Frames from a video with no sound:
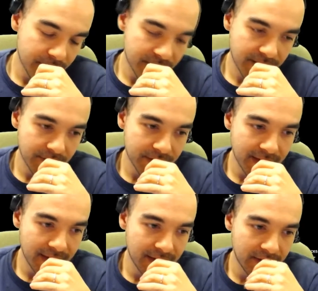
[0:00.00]
Just give us
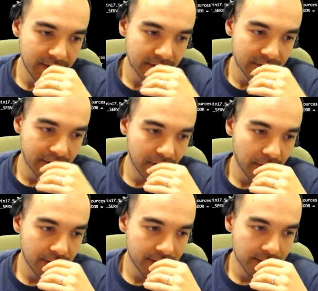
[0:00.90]
a hint on like
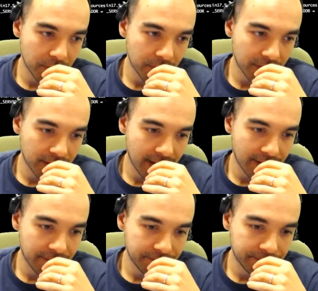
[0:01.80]
what it is that we're looking at.